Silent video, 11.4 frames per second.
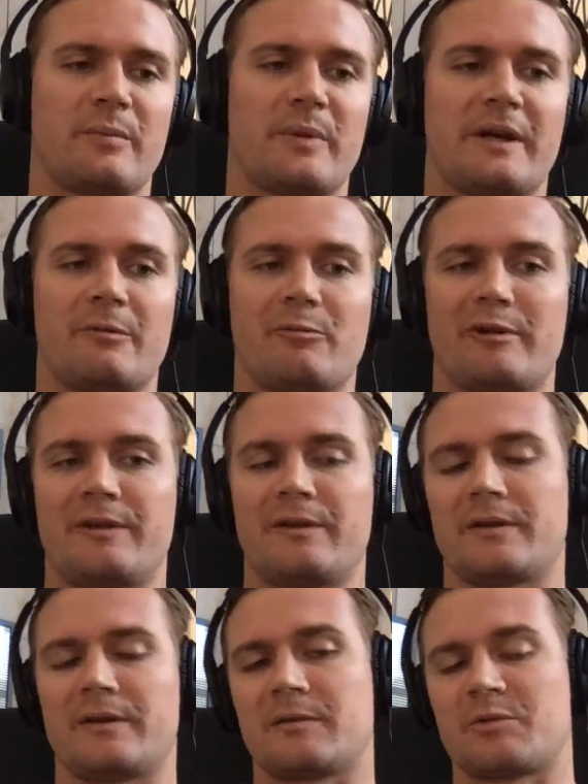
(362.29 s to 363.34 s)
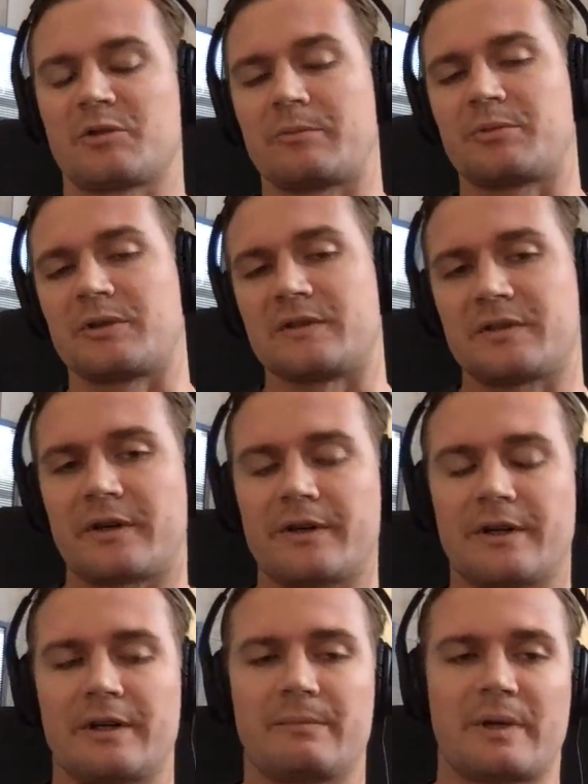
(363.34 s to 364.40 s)
by when the subscription
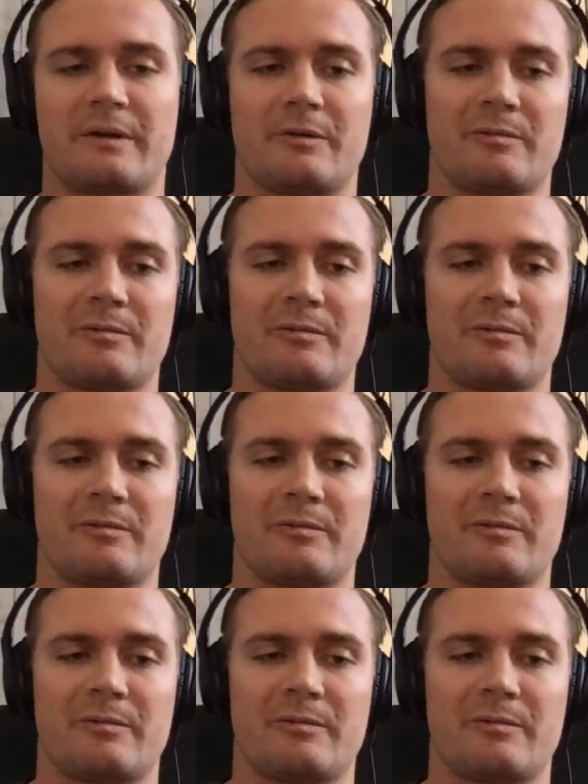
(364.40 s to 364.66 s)
started, by